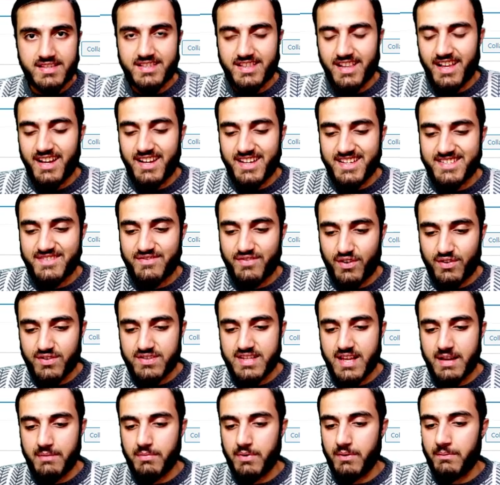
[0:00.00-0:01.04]
slice for
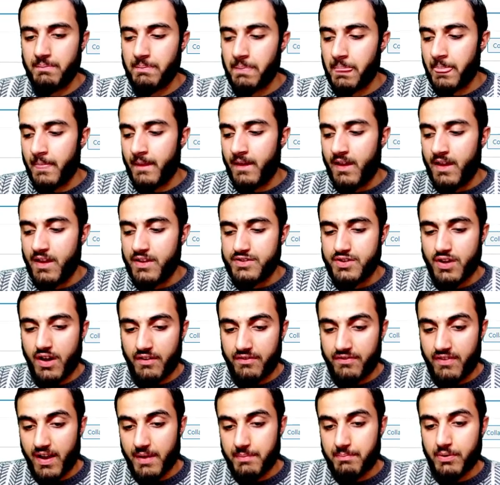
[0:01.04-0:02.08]
example so
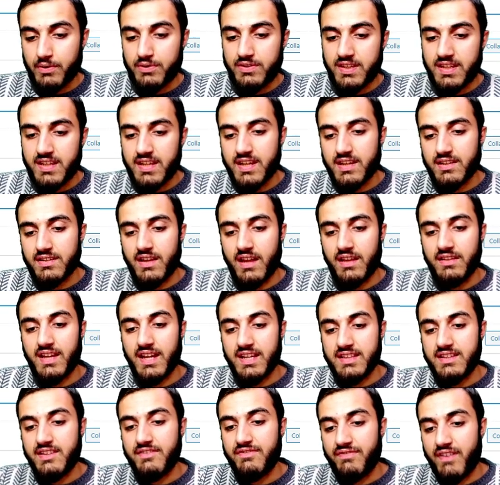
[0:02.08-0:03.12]
if i put here
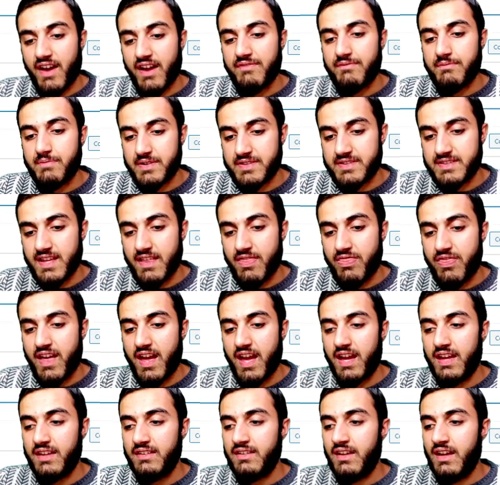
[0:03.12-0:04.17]
95 percent
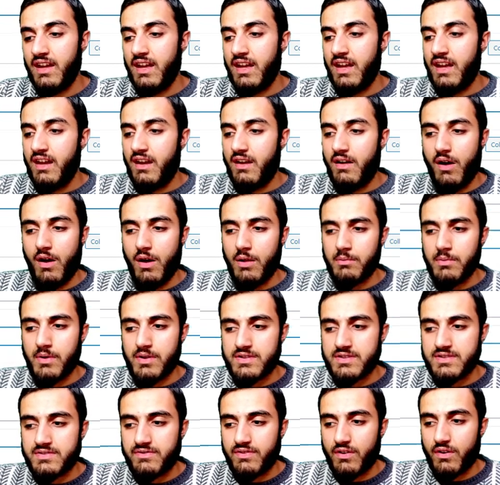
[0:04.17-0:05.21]
then
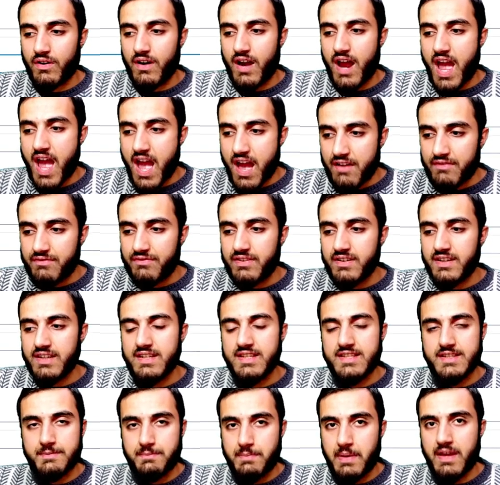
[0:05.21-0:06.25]
almost for
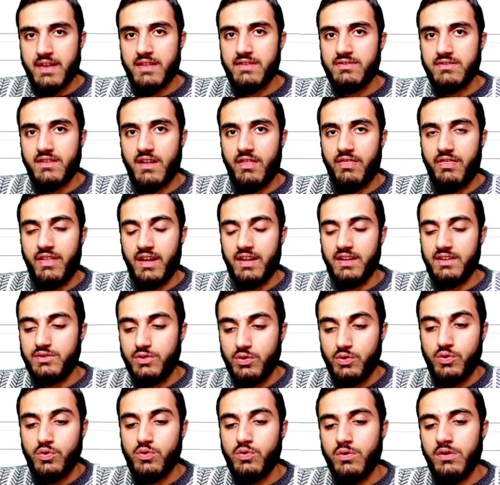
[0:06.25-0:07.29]
every spin they
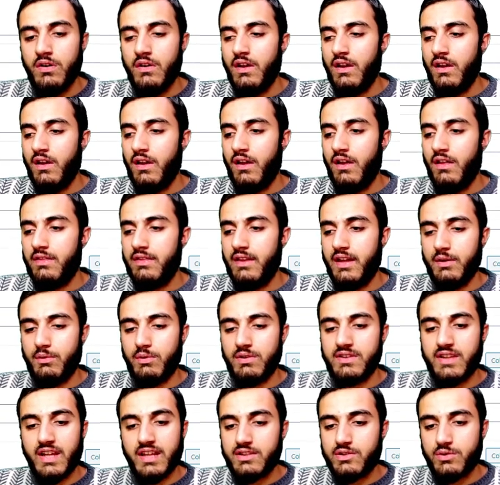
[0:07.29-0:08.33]
do they
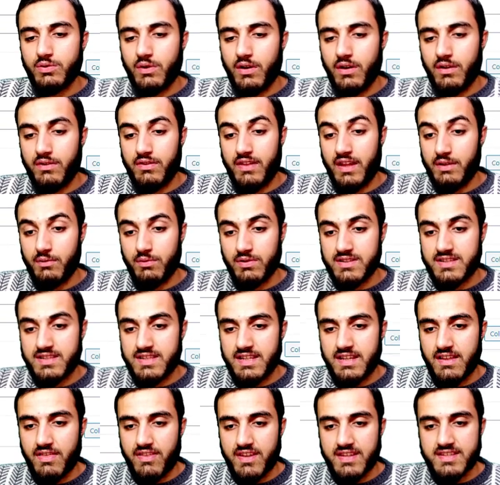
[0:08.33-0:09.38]
will not uh, they will
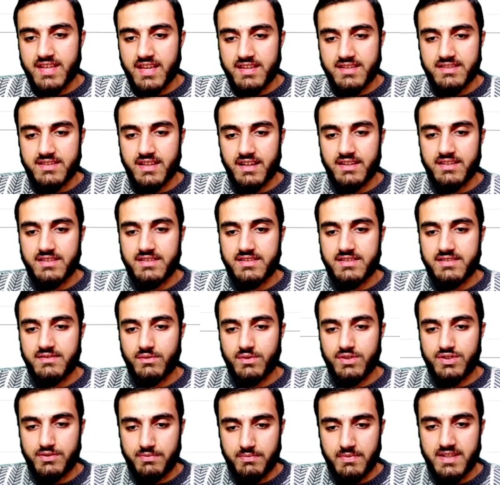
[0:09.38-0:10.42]
see this slice
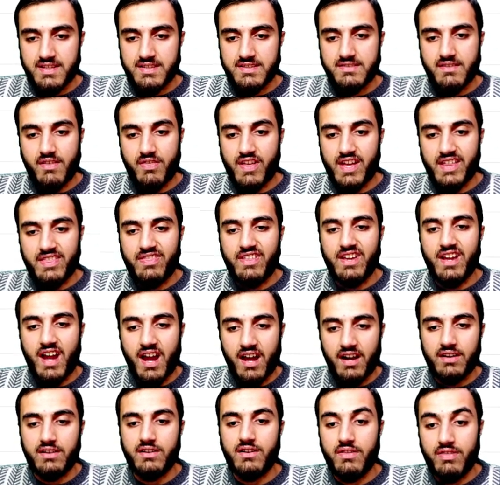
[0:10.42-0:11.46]
which means that they
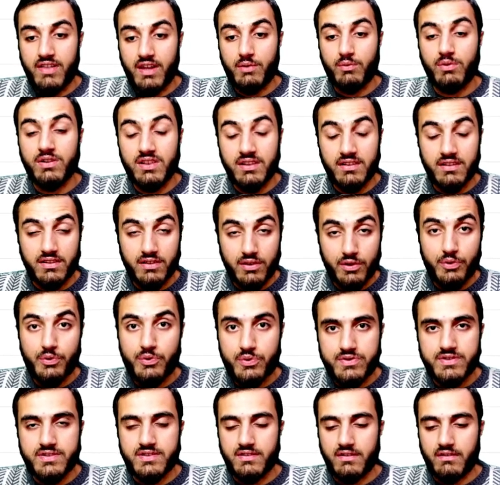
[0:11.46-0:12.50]
are they will
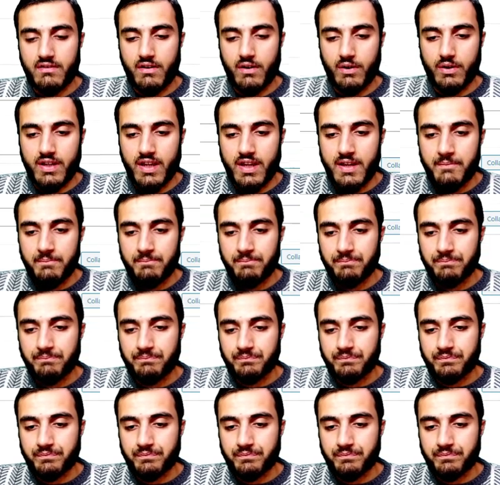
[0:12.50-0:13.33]
lose okay